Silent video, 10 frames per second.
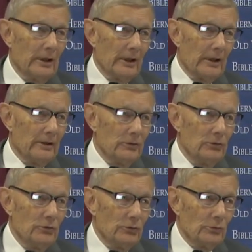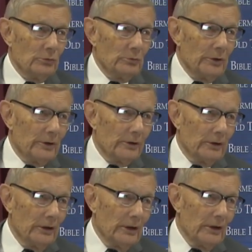not unusual with
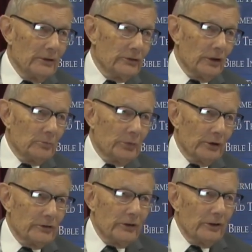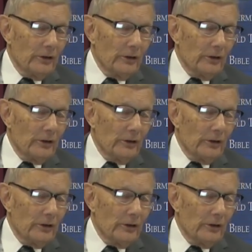a sick person.